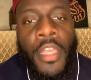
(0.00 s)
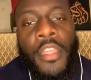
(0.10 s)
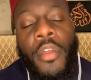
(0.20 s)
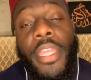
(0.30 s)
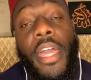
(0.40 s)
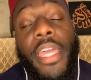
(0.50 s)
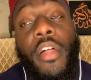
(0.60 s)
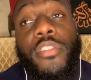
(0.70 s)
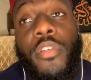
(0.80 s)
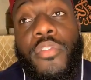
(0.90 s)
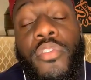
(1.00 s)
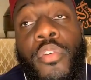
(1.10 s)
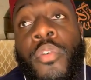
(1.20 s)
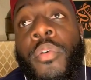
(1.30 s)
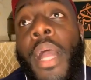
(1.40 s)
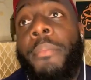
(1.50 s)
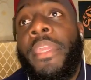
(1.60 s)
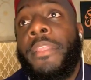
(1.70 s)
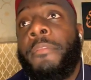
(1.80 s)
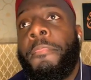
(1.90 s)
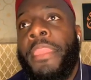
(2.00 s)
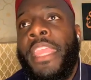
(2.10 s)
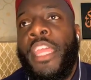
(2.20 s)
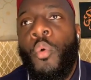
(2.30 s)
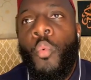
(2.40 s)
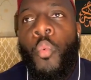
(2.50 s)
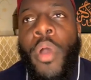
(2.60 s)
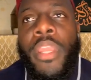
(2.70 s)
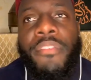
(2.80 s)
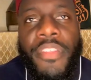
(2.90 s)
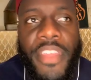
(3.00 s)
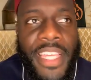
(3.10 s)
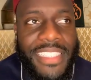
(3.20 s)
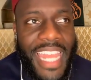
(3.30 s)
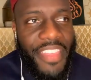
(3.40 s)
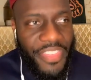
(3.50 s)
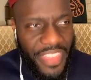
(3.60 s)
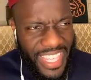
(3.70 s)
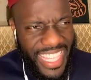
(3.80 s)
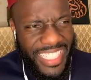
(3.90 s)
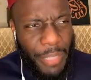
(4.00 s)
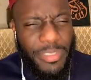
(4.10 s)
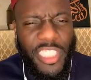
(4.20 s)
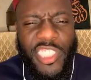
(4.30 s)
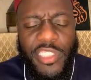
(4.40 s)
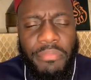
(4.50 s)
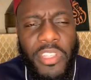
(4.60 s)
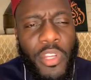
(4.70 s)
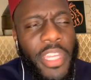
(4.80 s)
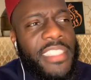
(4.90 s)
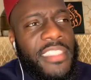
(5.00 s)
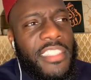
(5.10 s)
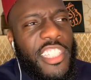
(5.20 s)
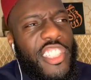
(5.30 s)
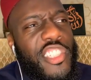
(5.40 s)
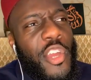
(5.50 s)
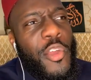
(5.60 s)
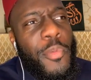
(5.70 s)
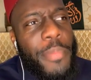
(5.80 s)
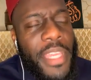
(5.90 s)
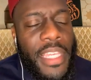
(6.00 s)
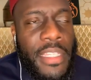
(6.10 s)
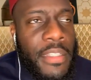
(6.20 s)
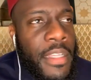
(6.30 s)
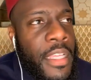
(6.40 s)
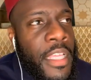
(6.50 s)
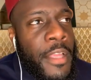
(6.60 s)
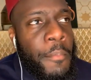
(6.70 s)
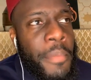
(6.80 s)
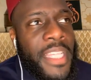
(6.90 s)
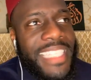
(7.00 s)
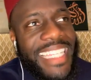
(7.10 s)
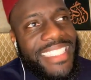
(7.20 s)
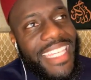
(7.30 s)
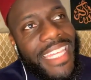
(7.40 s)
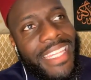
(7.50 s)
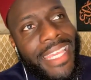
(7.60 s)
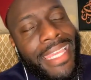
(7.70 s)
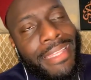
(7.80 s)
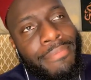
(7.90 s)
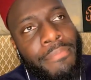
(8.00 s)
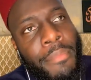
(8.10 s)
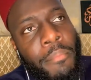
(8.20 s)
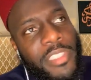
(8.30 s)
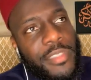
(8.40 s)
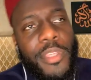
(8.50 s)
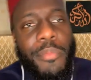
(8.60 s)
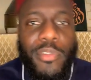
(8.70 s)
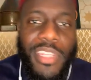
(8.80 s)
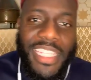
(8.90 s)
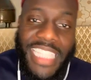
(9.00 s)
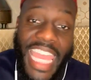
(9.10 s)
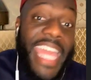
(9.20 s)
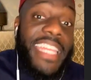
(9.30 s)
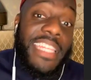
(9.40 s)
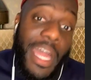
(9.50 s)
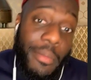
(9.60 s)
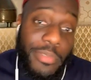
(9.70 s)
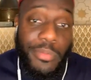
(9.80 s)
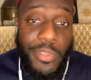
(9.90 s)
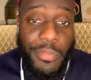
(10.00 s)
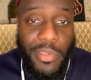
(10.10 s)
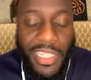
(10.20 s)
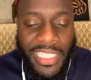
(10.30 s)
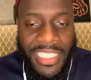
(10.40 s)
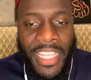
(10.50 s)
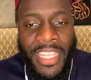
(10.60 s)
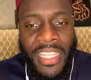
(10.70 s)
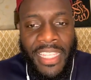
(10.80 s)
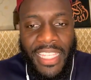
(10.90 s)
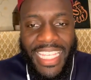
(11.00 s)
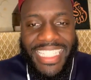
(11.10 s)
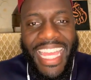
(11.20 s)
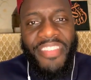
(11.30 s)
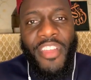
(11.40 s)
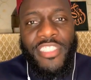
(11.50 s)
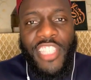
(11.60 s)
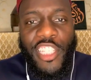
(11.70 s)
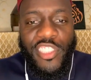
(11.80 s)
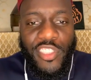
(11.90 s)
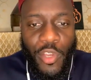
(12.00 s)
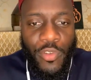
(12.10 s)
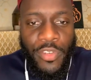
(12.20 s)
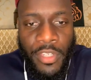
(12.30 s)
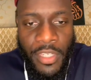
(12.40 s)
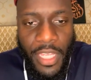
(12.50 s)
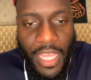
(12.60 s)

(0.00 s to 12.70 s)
also too, one of the things that I think is, it's disturbing, because I see it in Muslim communities and in non-Muslim communities, is that there's a certain